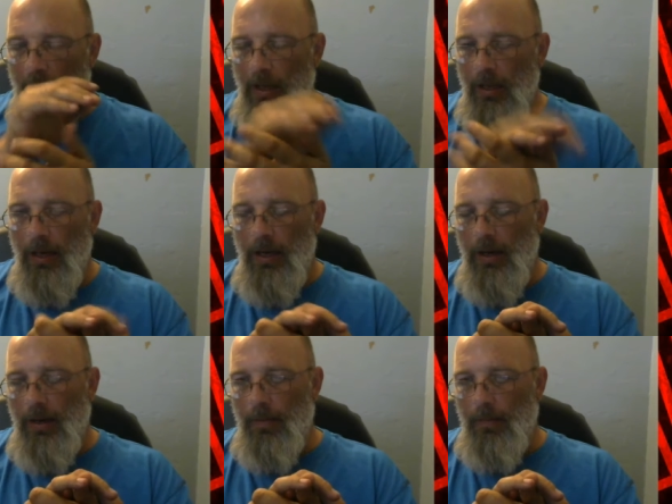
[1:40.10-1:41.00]

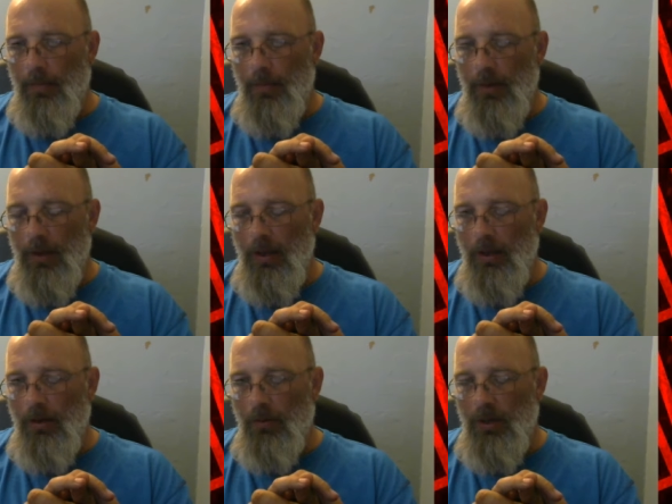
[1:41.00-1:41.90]

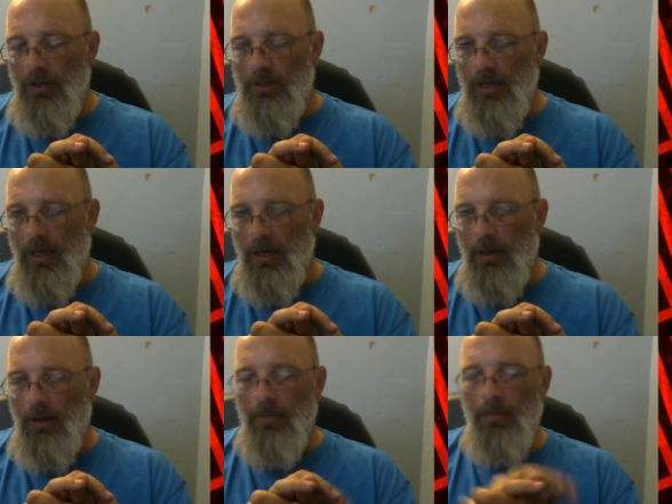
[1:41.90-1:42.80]
there was
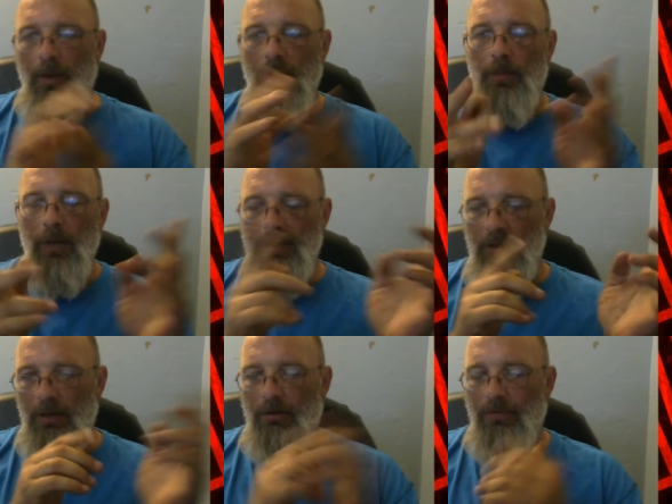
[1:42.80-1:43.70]
a place
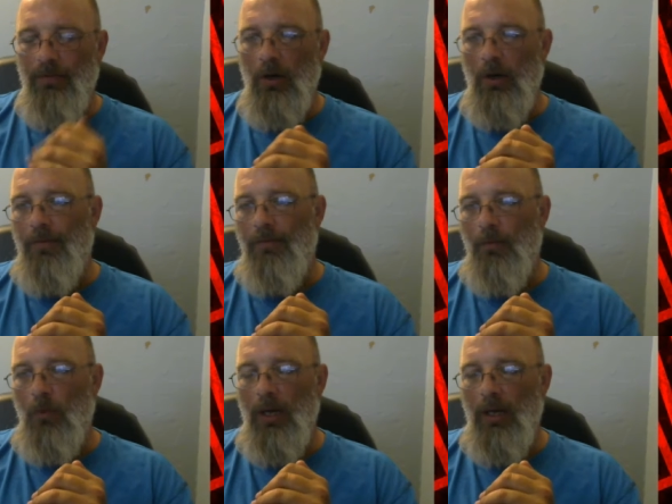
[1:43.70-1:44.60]
not too far off
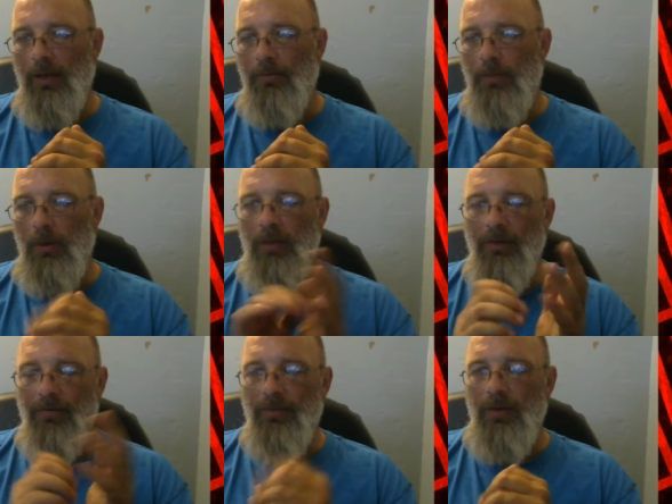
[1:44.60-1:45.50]
from where I live, about
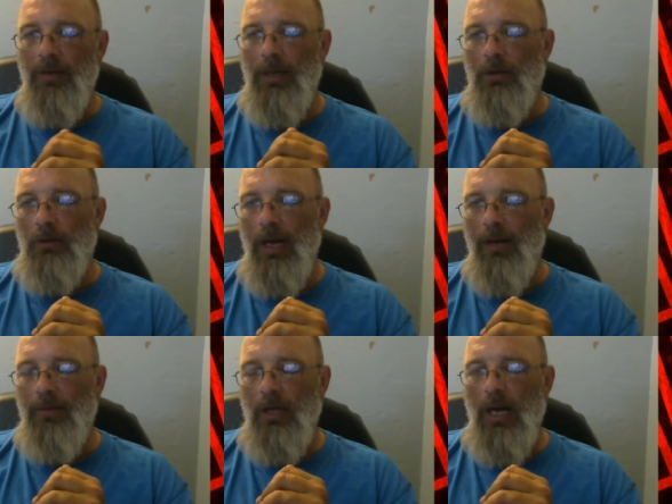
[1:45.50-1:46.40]
10-15 minute
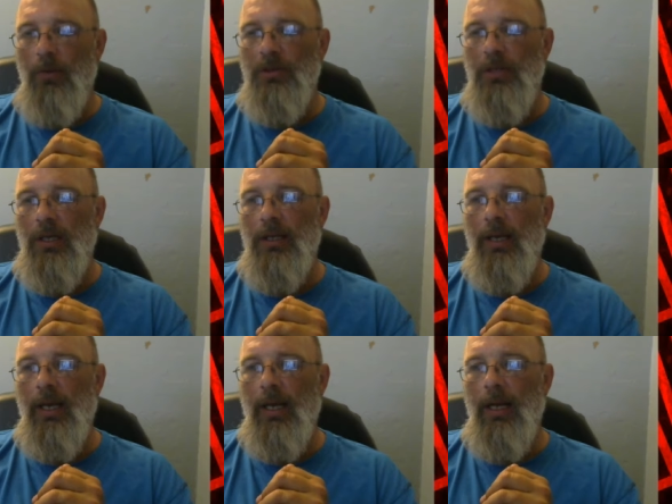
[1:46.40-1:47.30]
drive. The guy was selling
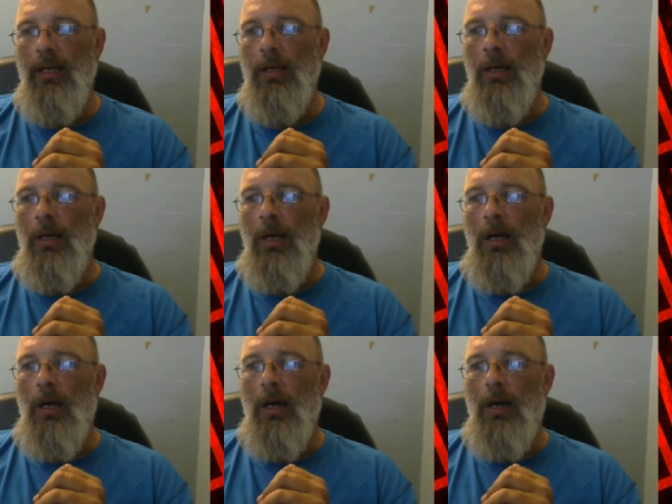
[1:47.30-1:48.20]
he
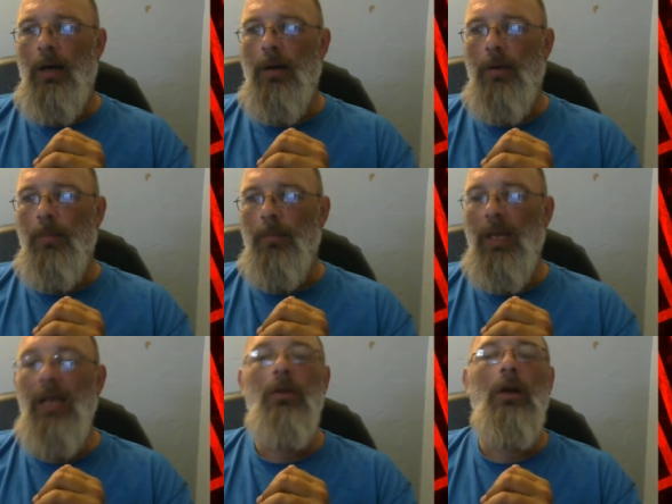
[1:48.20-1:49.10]

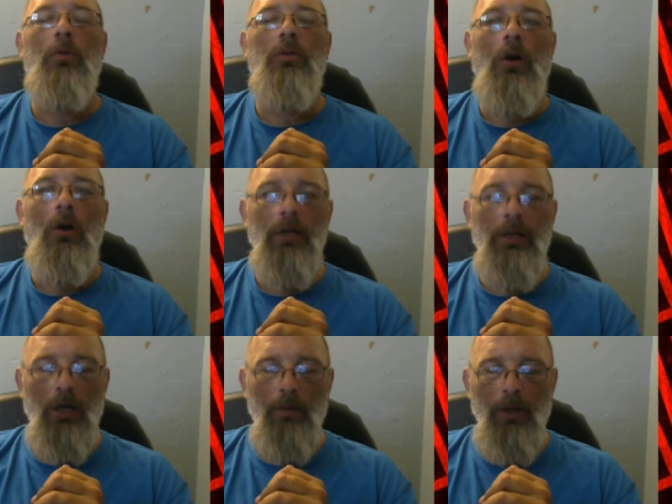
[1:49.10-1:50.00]
thought it was a Holly
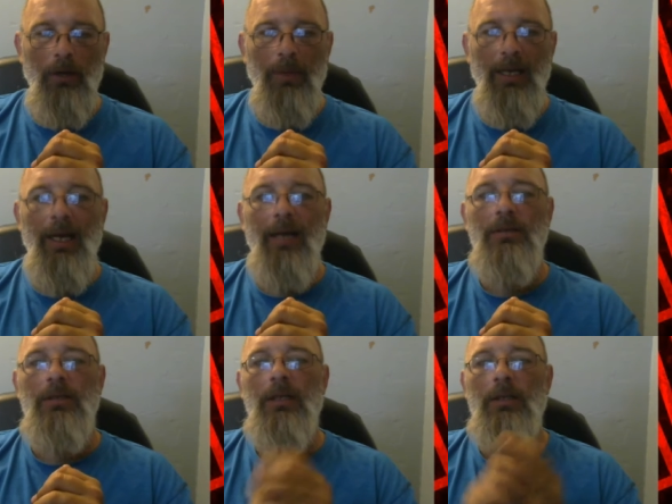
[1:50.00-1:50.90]
carburetor, but he
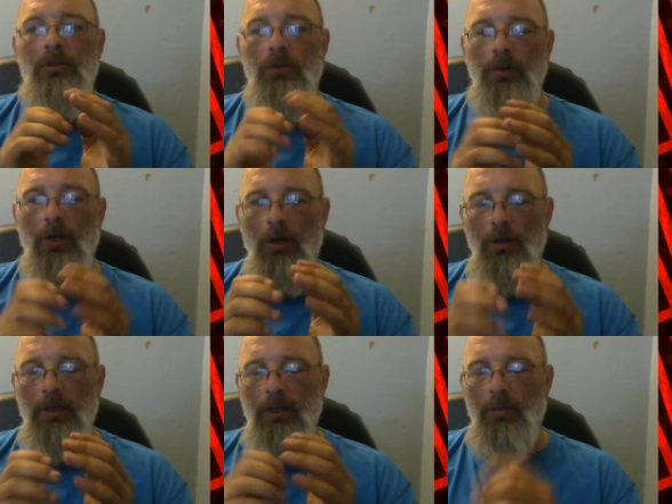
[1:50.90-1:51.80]
accidentally sold a
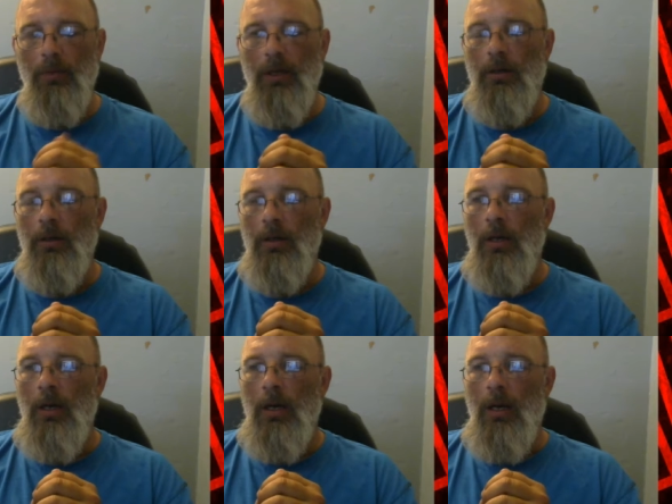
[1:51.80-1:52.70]
Holly carburetor.
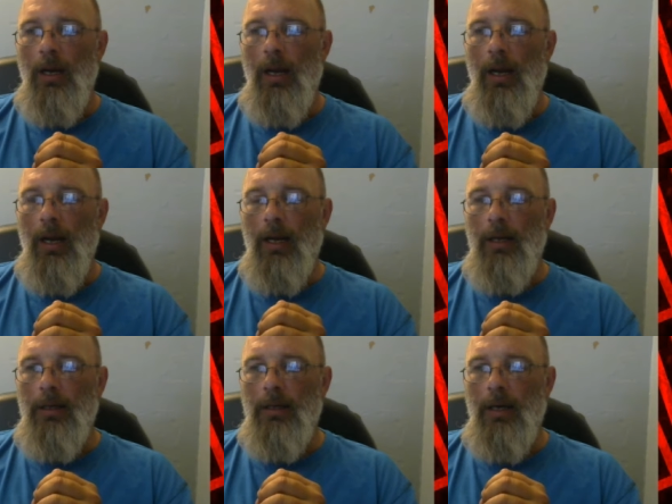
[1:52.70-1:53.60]

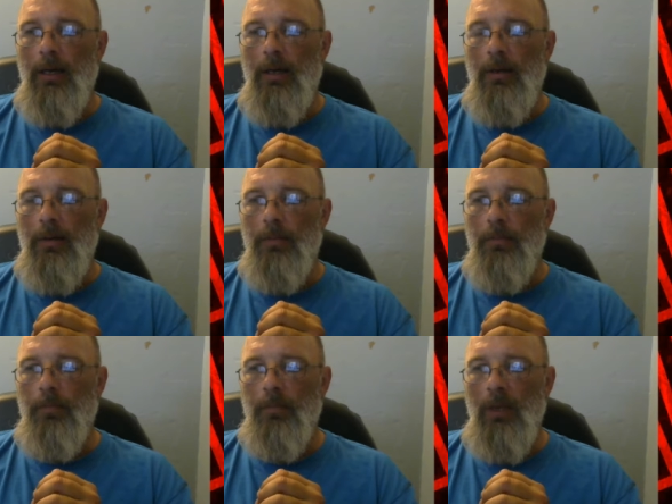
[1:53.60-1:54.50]
And
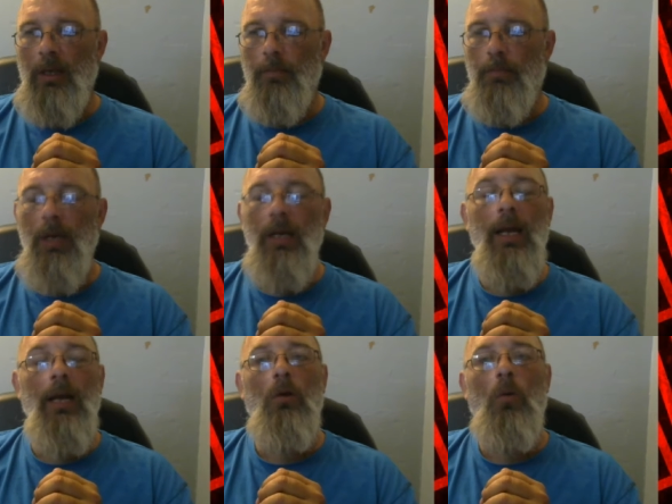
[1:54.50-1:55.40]
but he
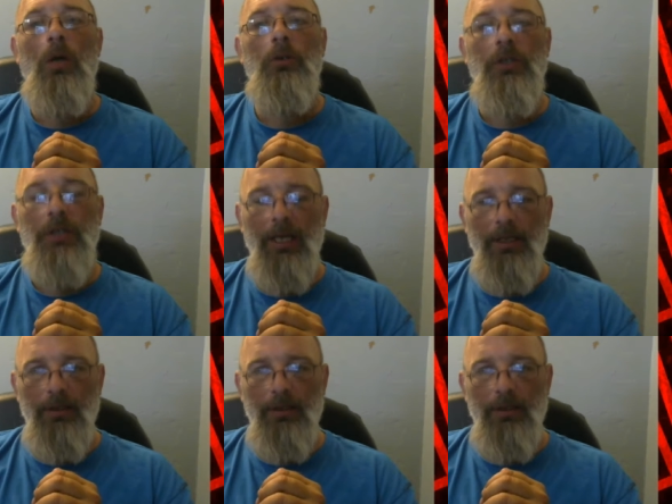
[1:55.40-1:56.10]
had a Quadrajet